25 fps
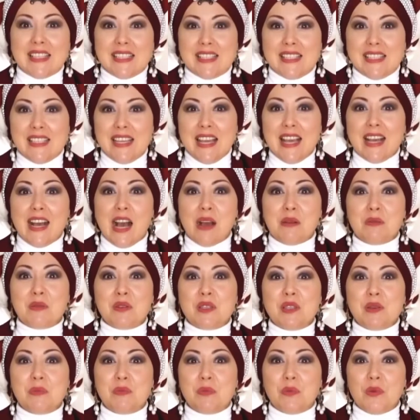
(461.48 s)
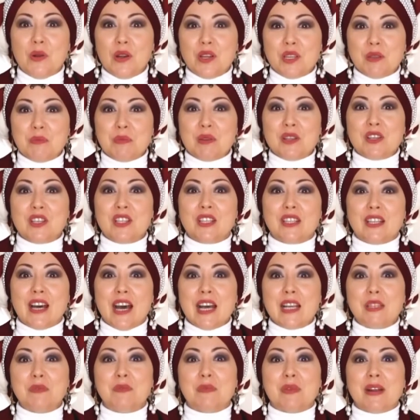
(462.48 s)
where can you read
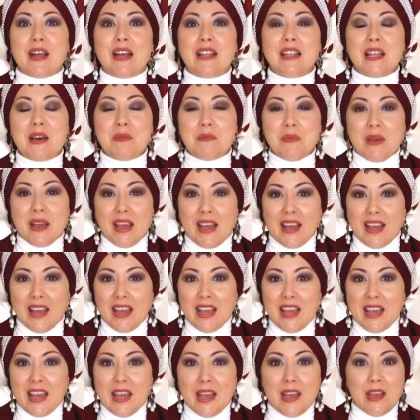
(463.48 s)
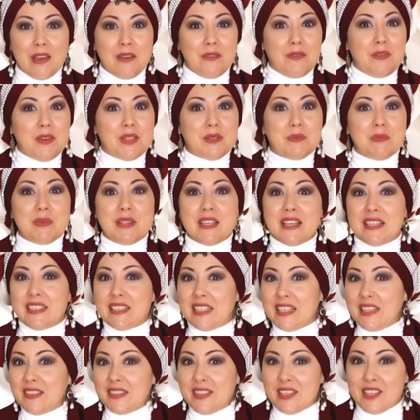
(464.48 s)
more about anome since you have
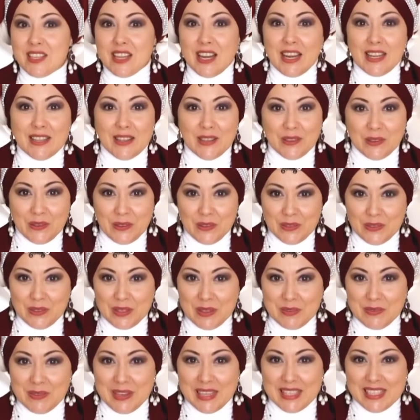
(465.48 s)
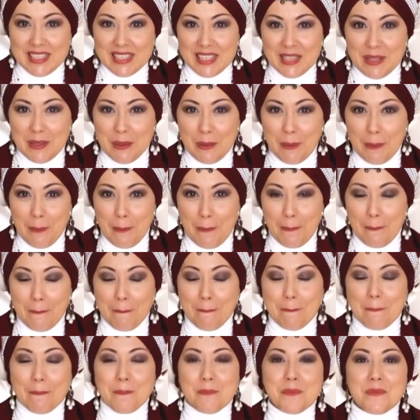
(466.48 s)
never seen information about it
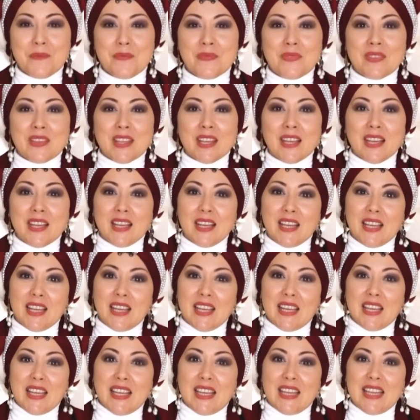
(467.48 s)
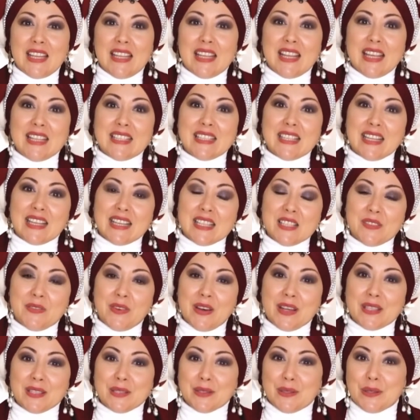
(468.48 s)
anywhere? And for those
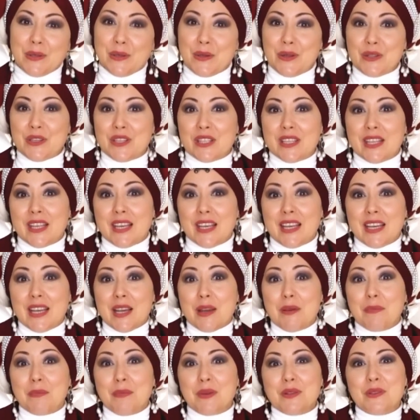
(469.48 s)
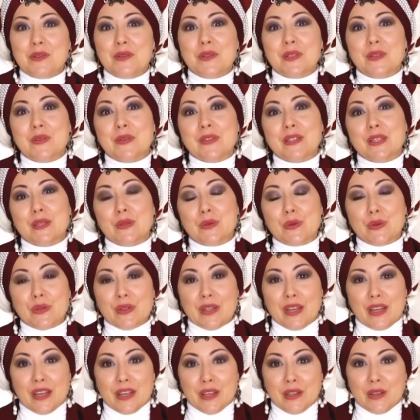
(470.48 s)
of you who want to feel this
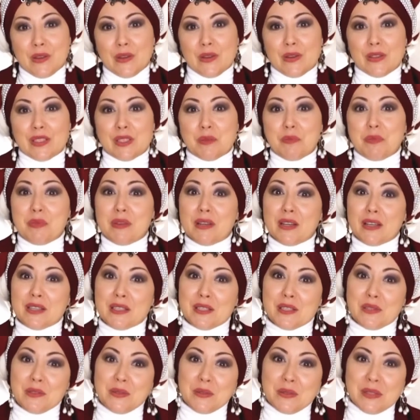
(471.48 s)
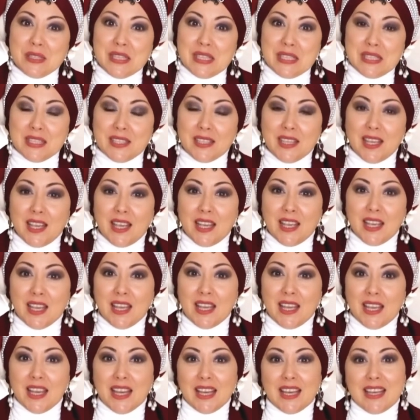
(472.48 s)
energy, to get in touch with it,
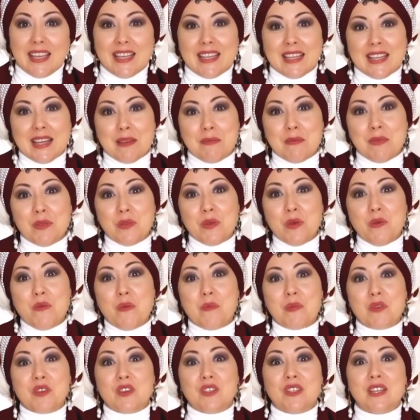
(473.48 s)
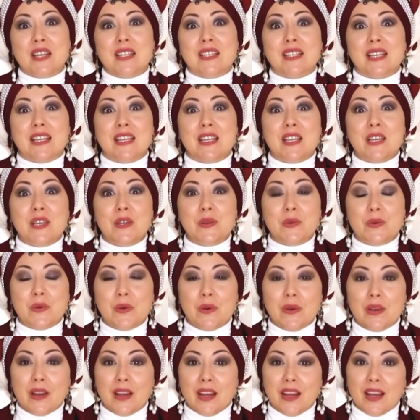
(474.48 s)
I recommend the book
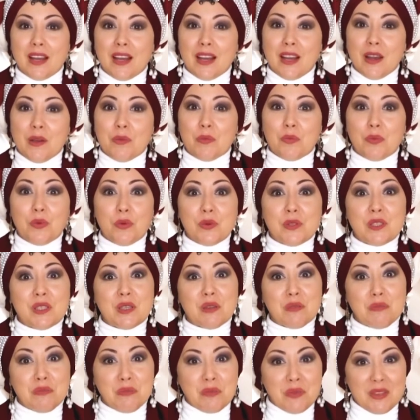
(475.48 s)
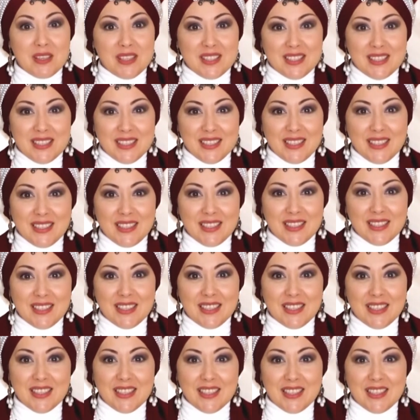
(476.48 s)
Adventures of the Mystics.